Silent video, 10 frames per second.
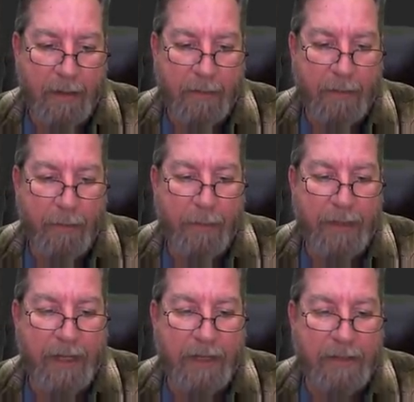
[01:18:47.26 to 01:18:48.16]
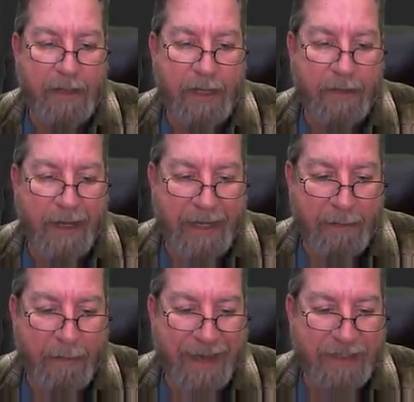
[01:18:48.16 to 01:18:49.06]
but we'll be getting together in
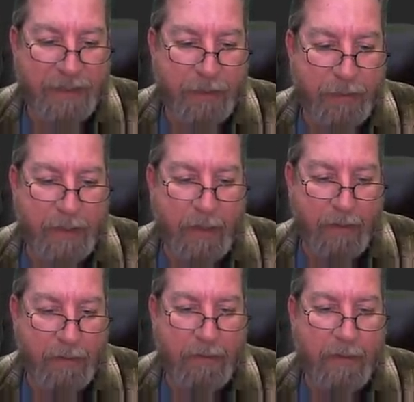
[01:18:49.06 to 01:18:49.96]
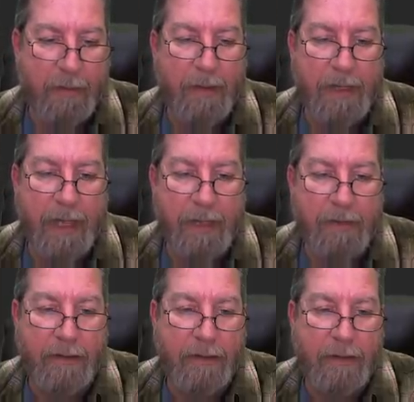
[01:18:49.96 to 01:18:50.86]
my studio I might
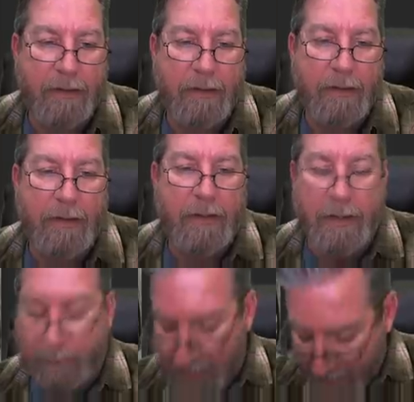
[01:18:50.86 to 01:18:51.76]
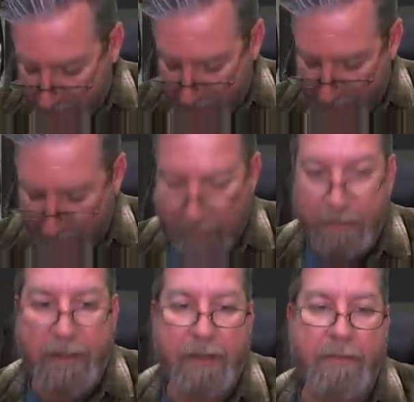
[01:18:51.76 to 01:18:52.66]
add in my
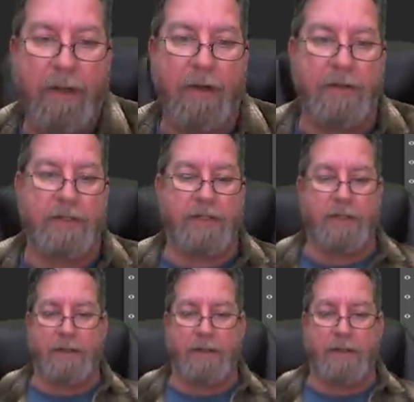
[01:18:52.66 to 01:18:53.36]
studio in March